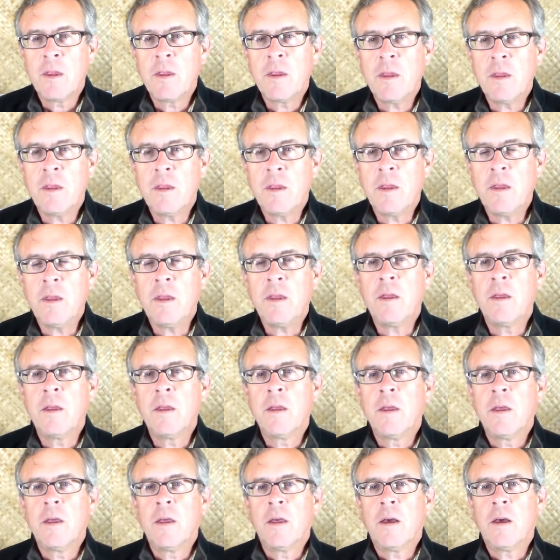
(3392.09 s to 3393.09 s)
The
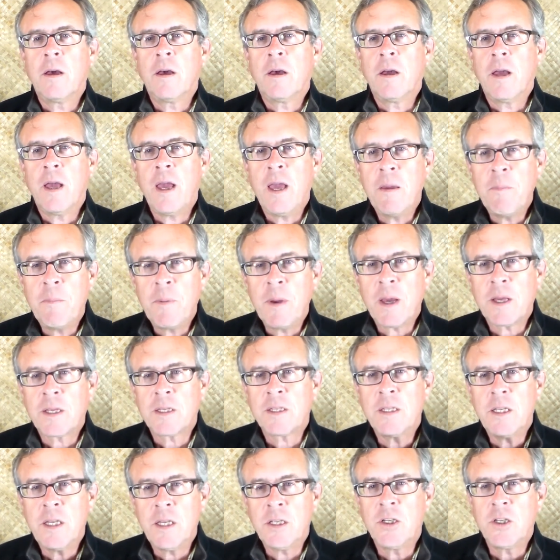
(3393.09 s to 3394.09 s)
the uh,
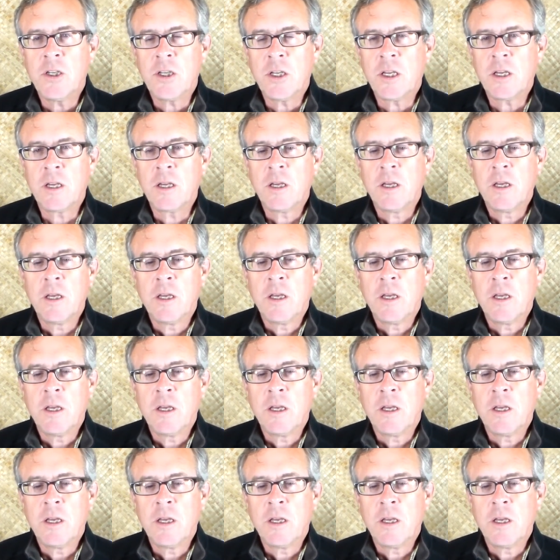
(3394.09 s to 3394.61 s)
apex teaching.